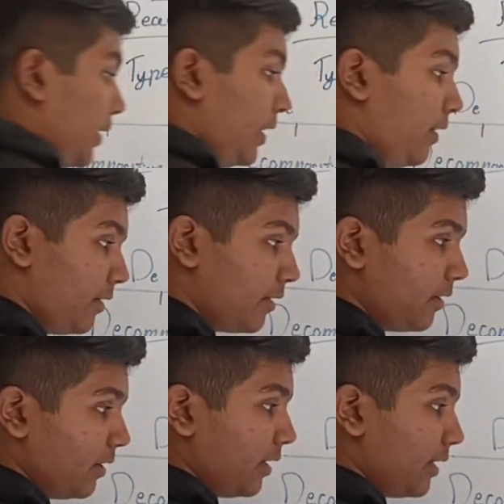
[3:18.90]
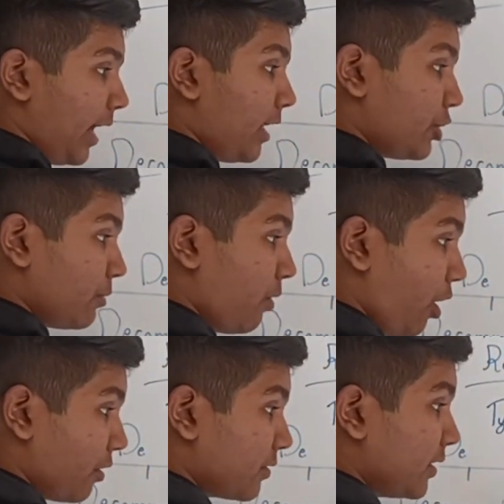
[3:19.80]
heat, calcium
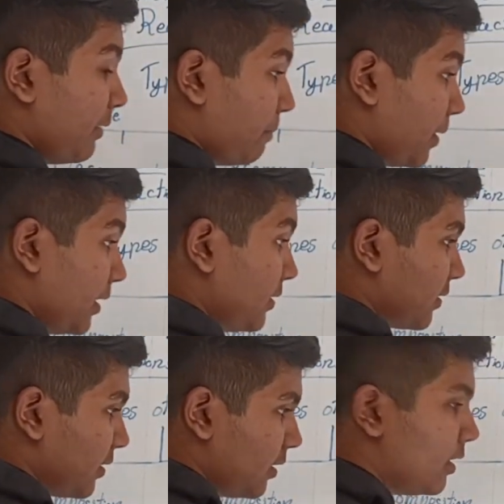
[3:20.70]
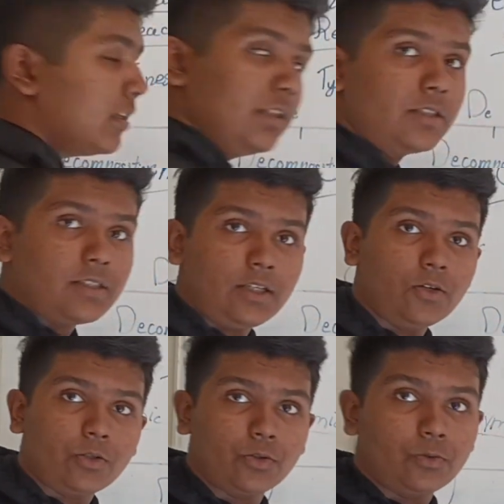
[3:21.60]
oxide plus
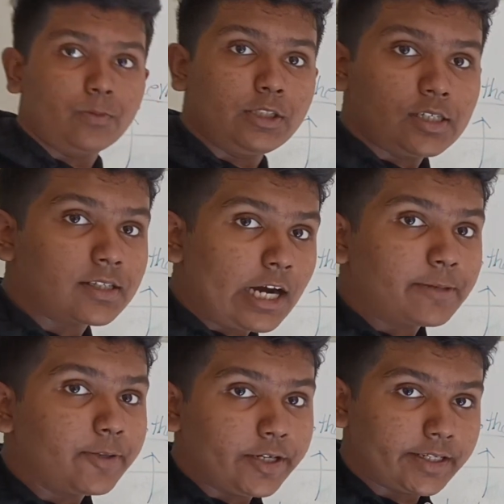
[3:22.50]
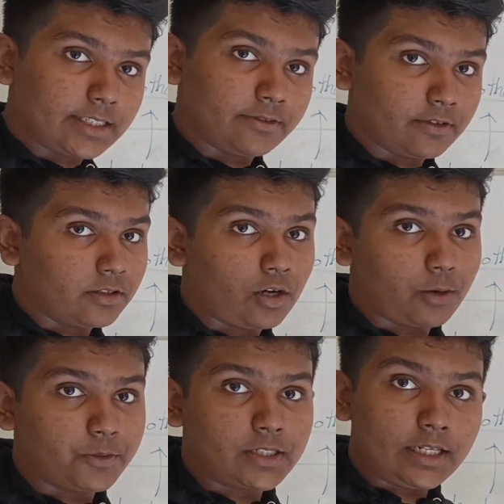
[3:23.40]
CO2, which is carbon dioxide,
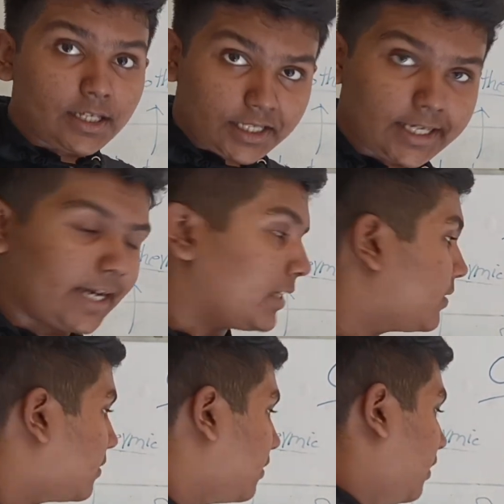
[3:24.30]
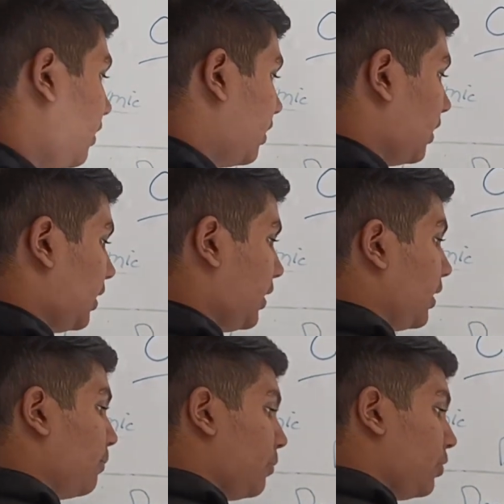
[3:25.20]
obviously gas.
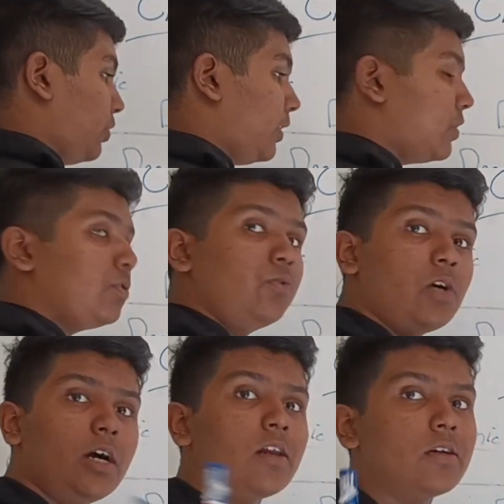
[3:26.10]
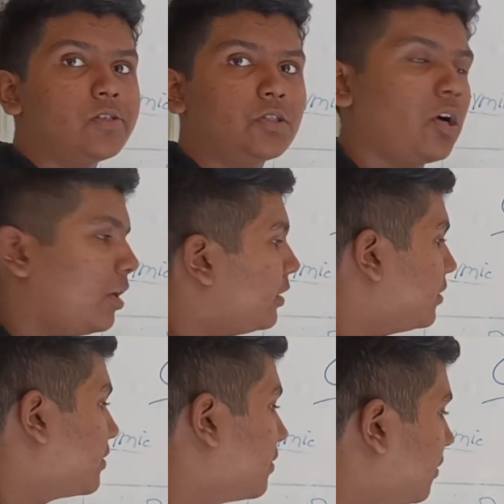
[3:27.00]
Here these two are
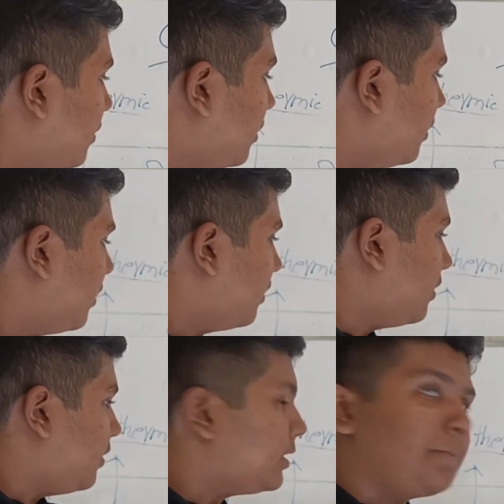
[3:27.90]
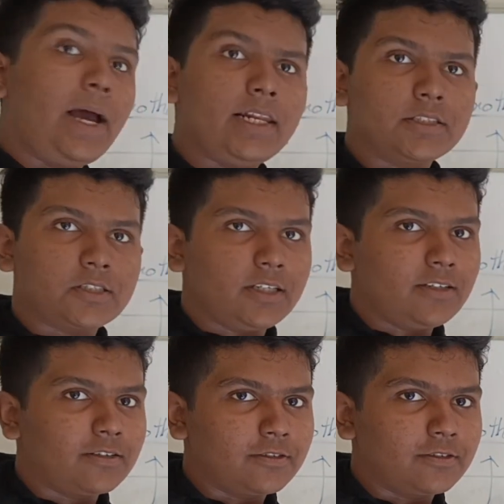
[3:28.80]
solids. It's balanced, right?